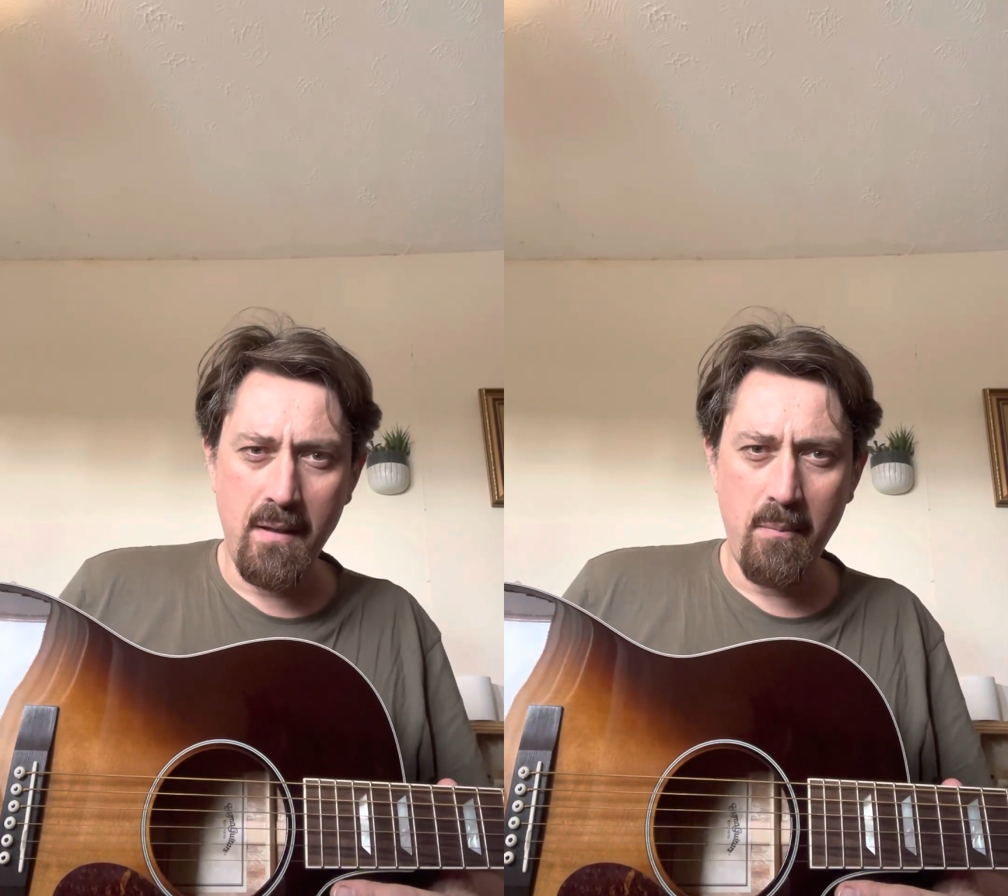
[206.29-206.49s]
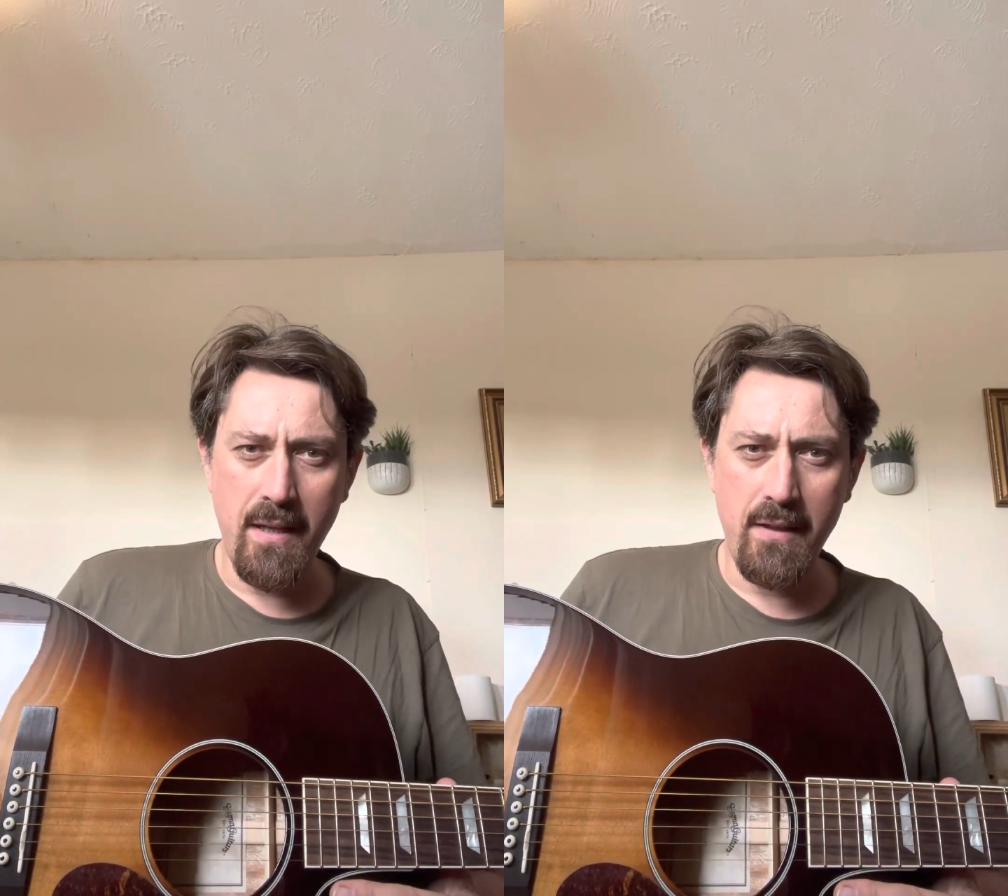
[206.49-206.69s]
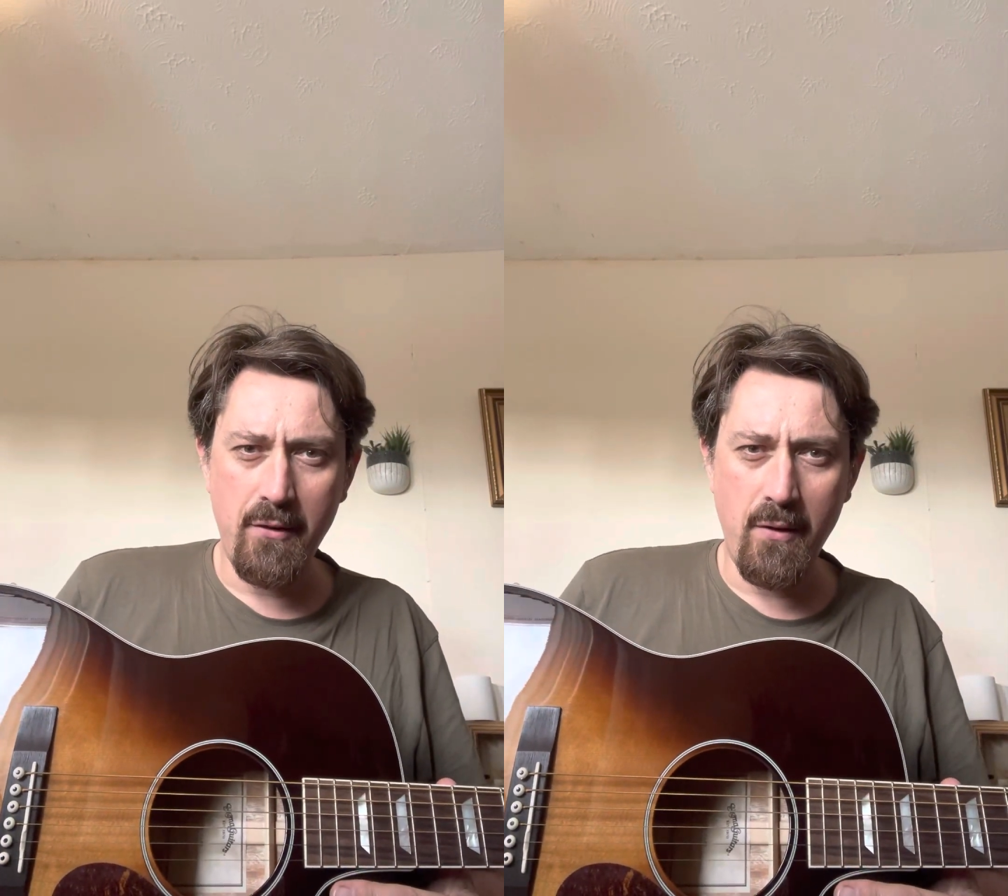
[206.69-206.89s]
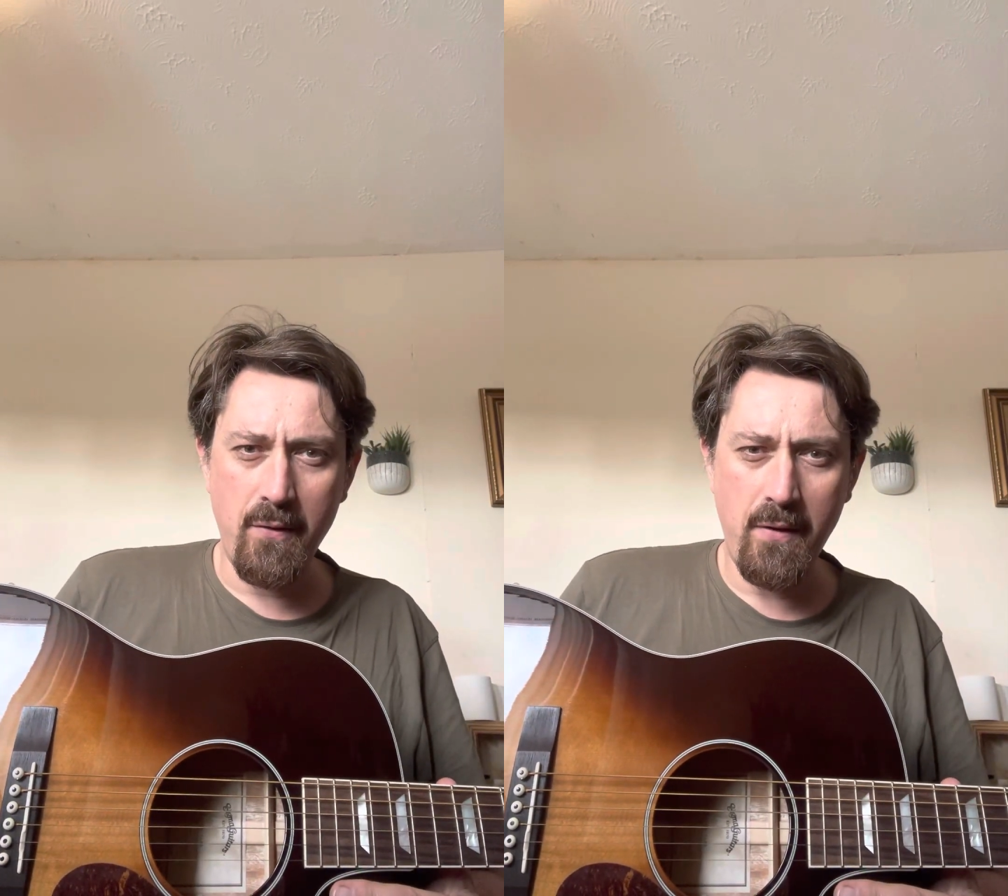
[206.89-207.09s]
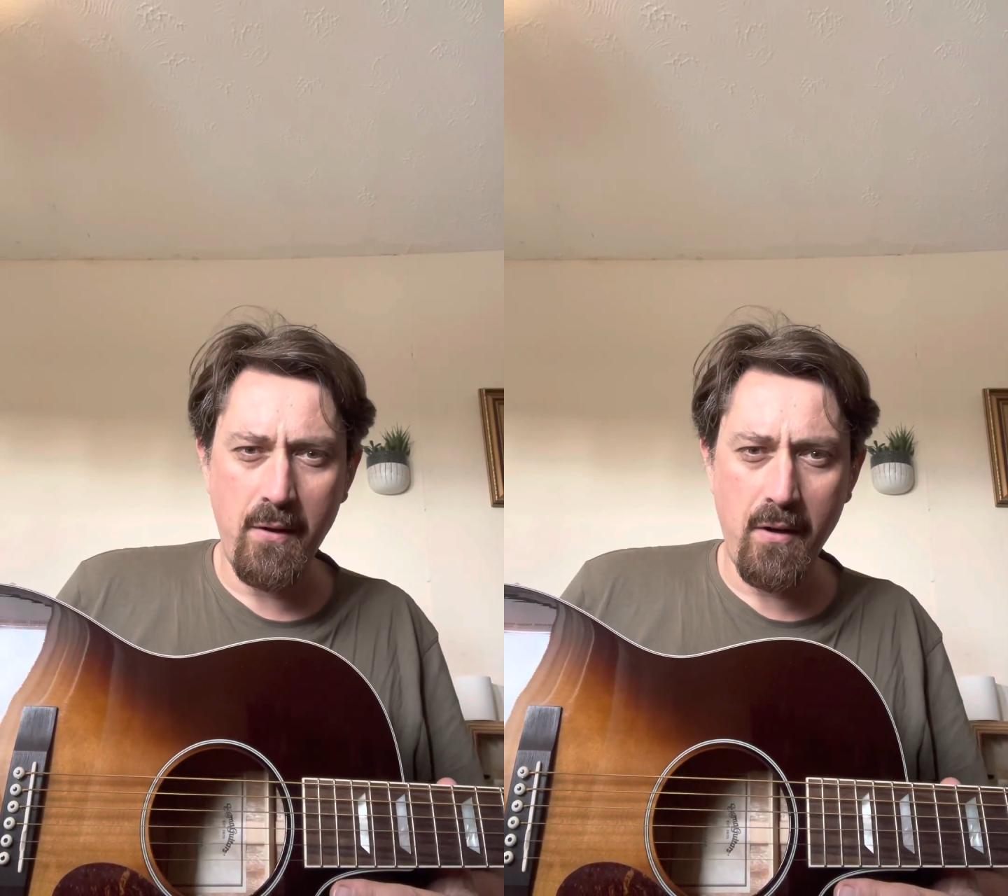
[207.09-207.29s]
playing shows
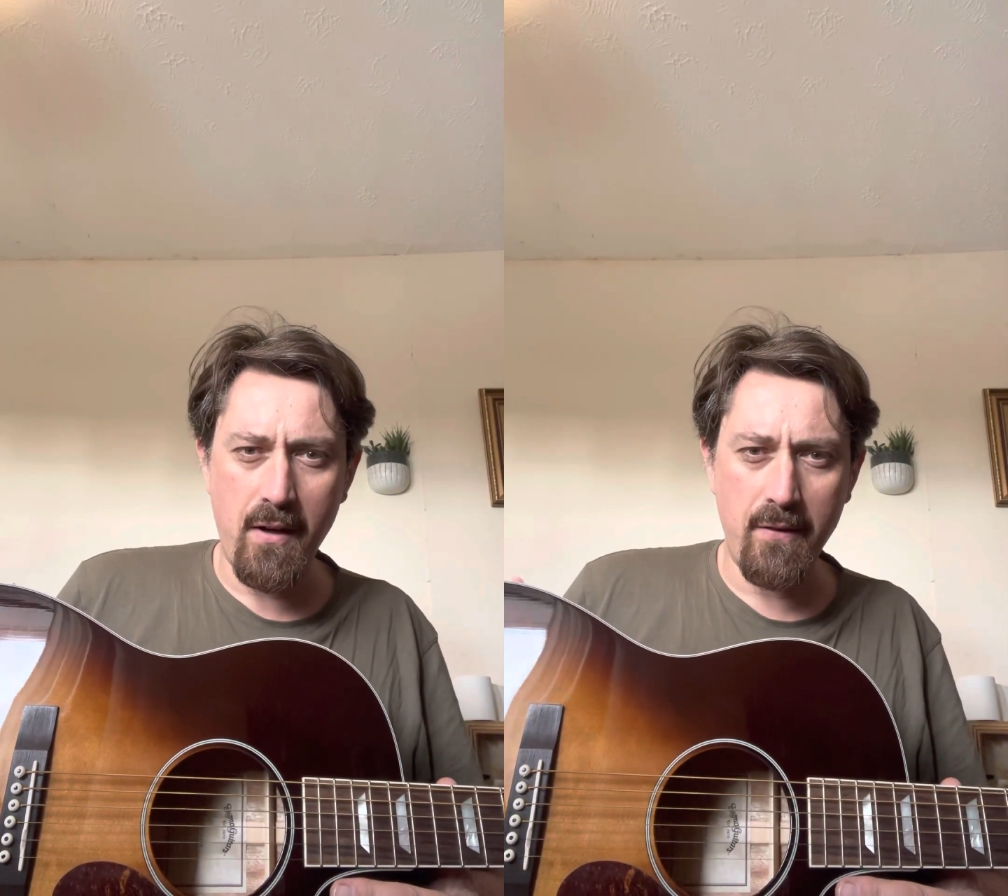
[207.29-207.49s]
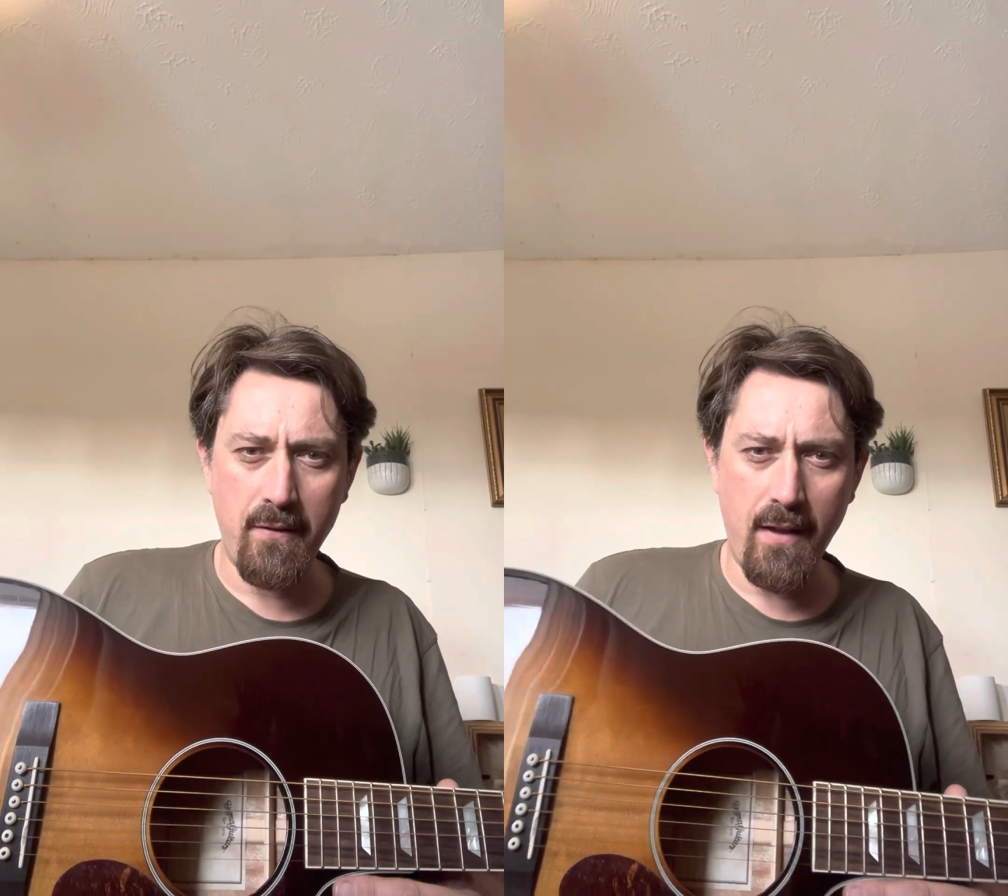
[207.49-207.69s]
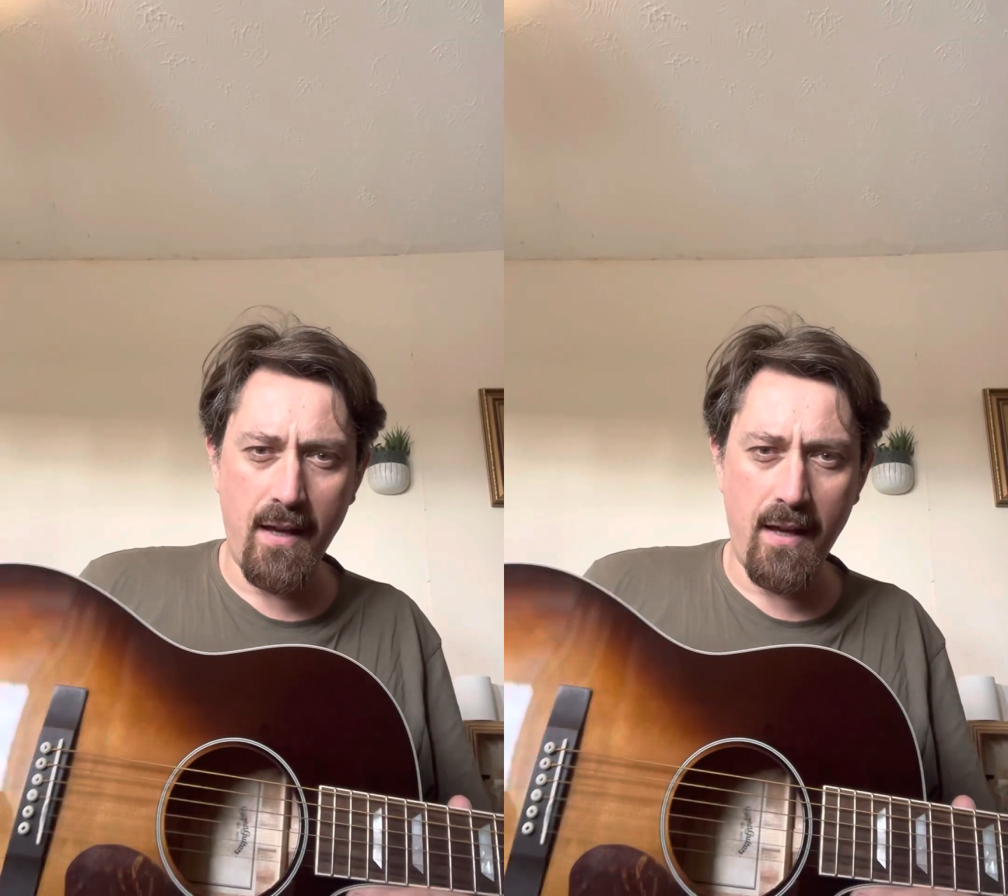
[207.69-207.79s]
to you guys.